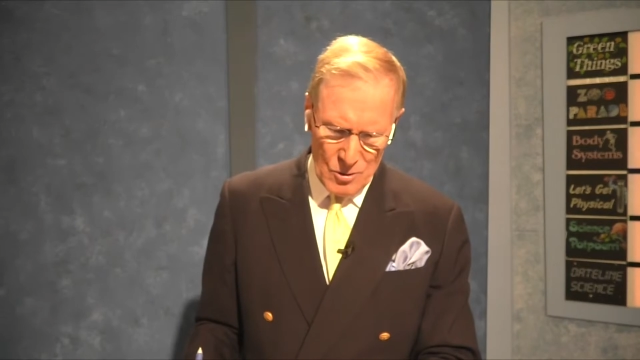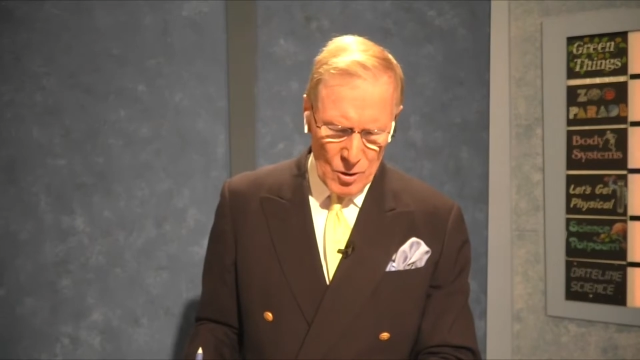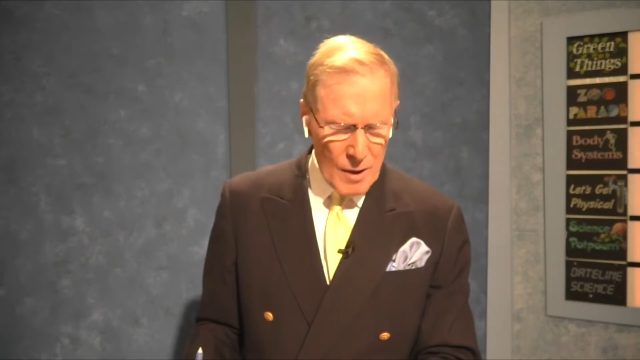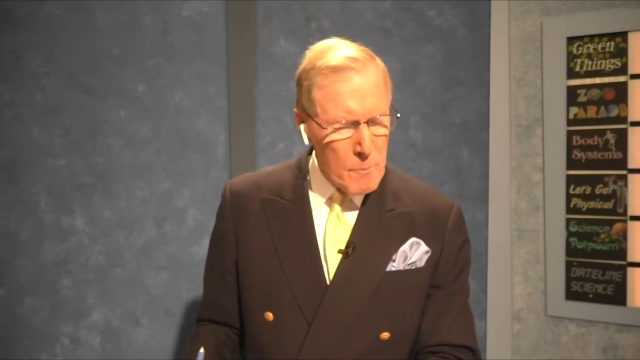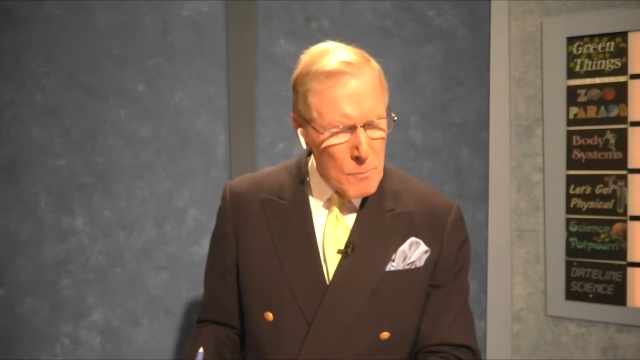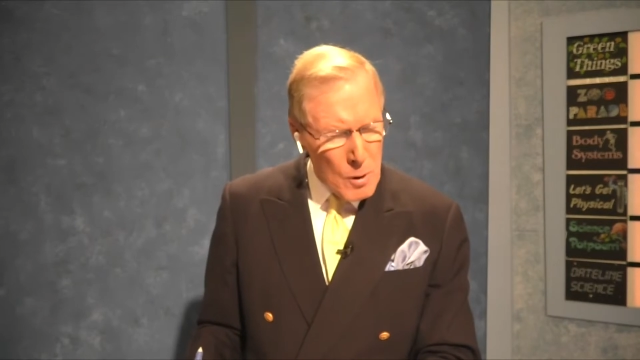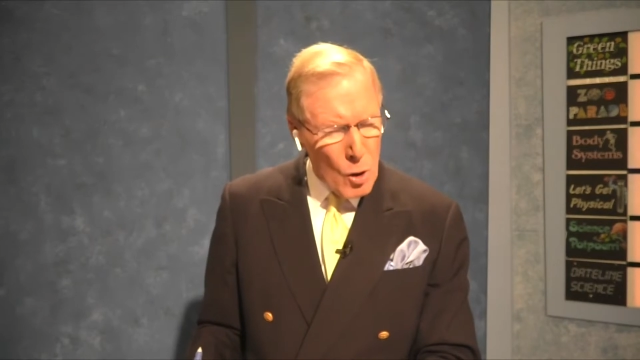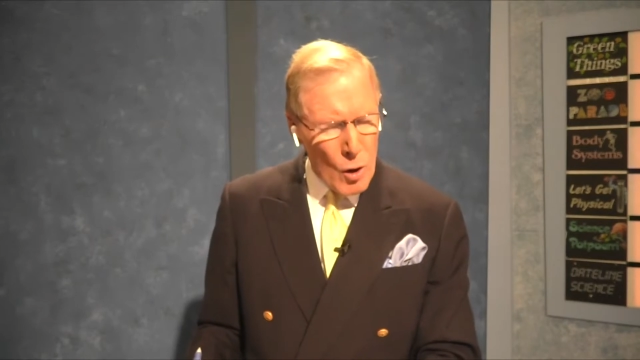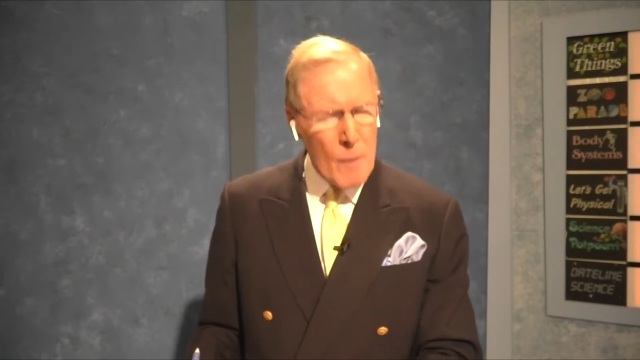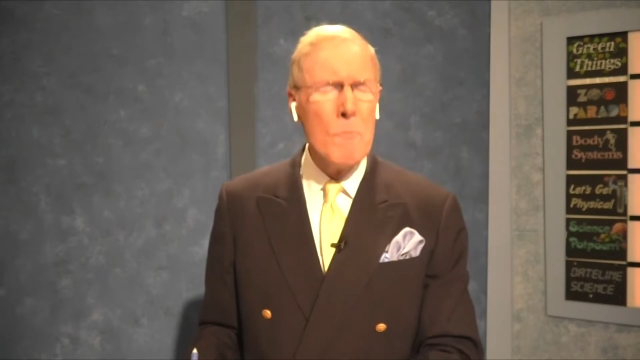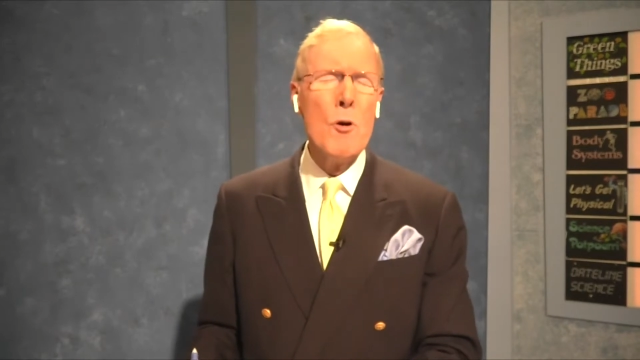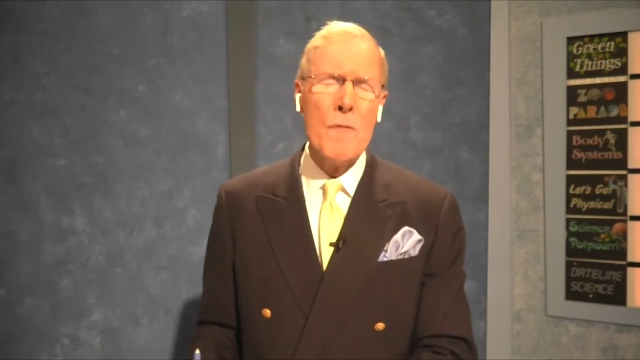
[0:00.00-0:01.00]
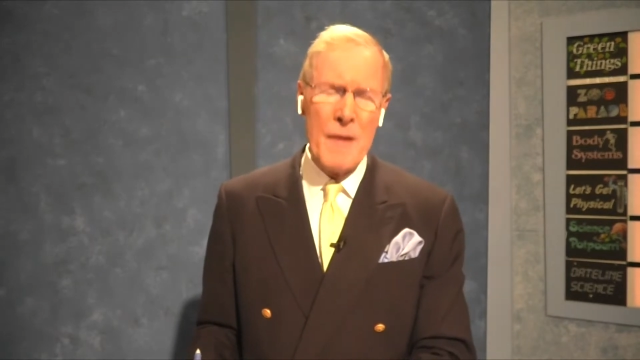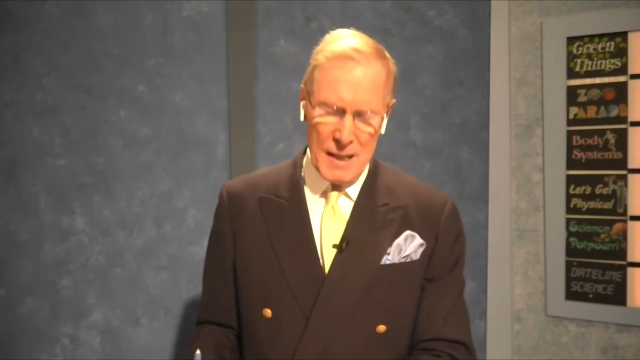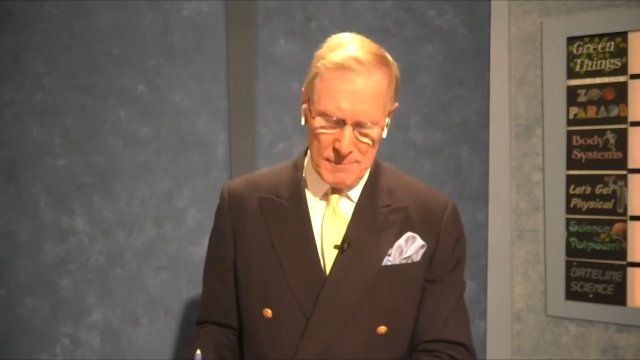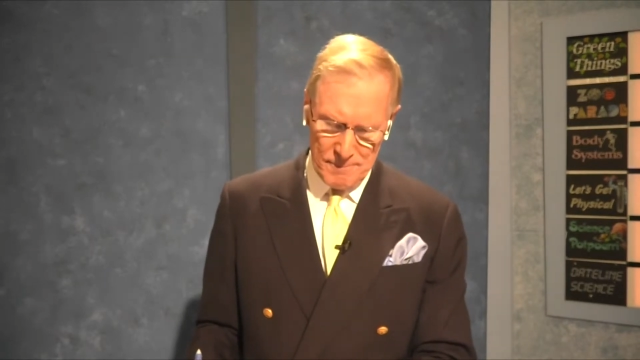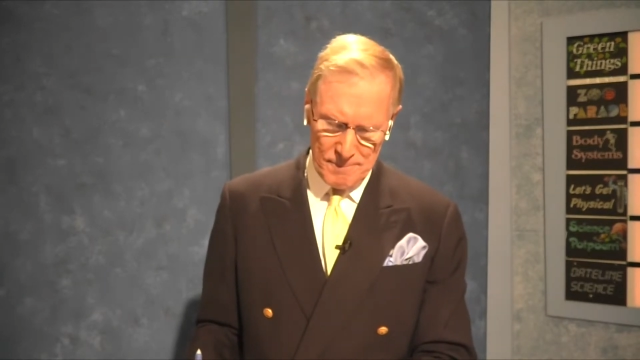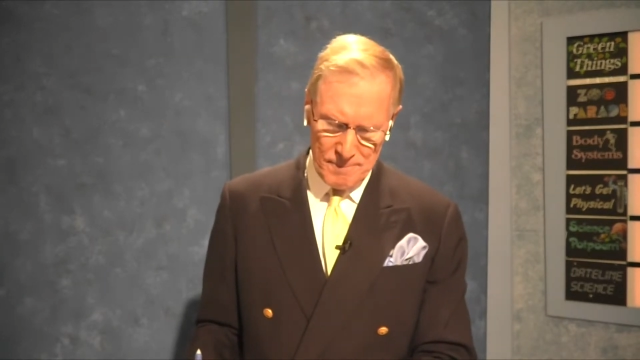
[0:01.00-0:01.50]
or a, or a
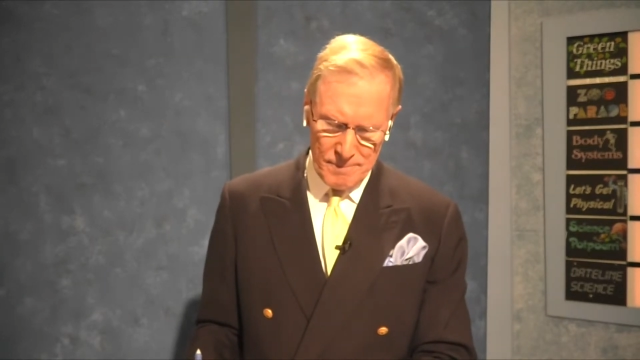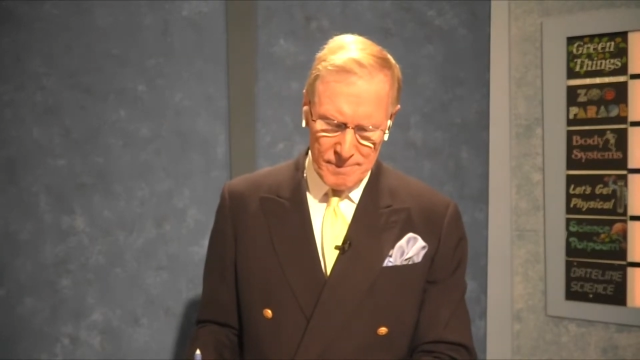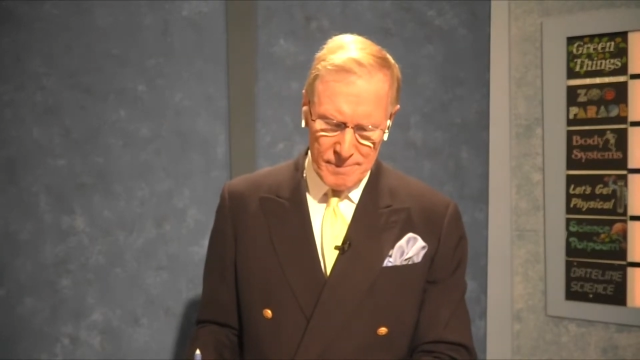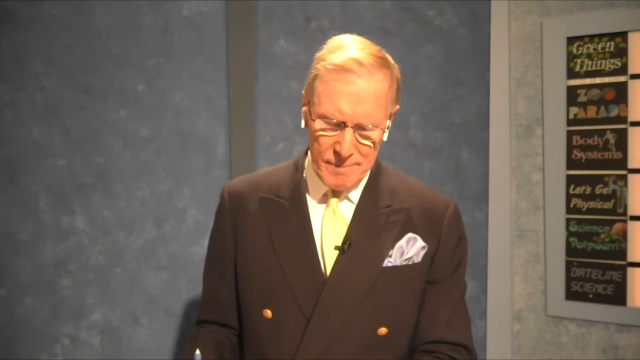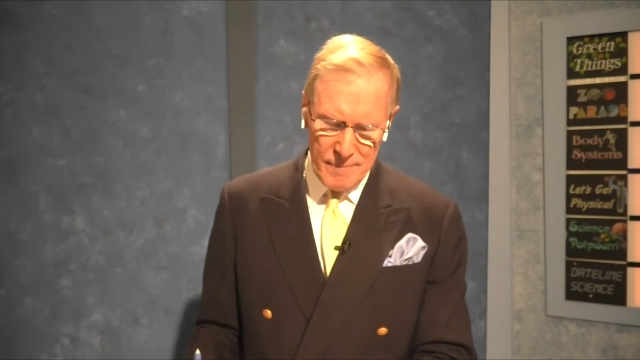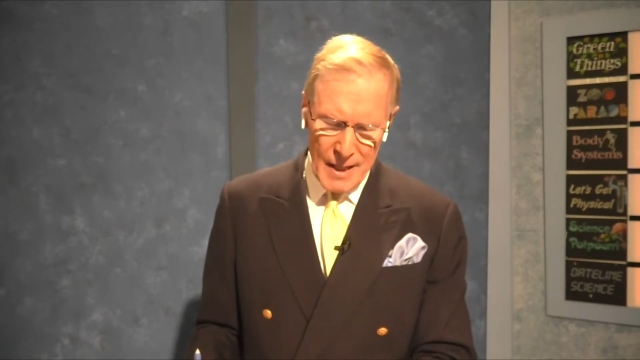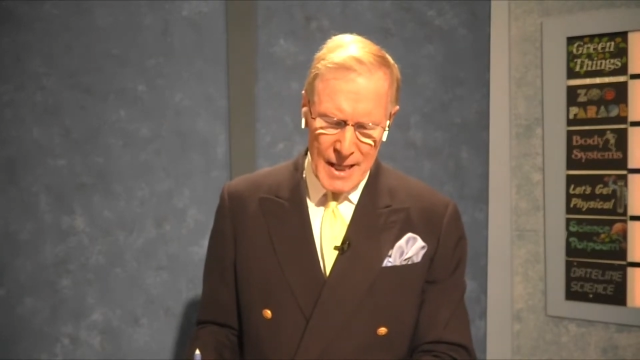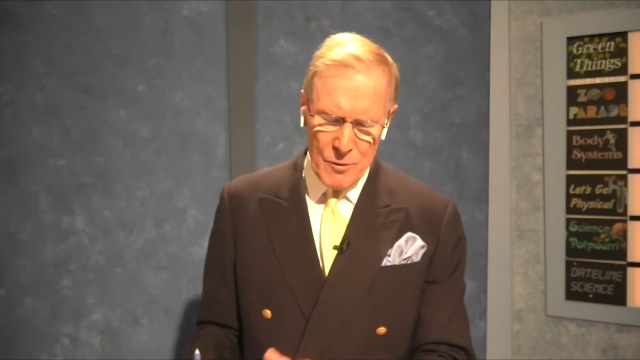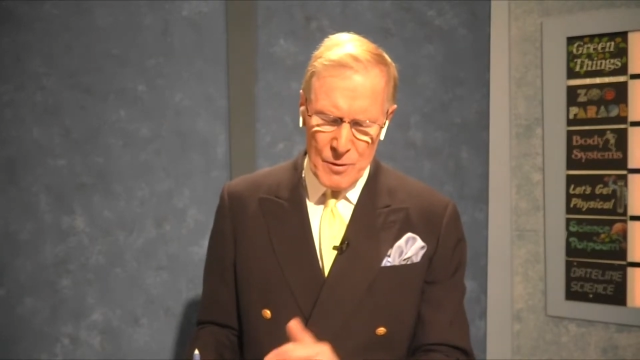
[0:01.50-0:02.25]
movie, it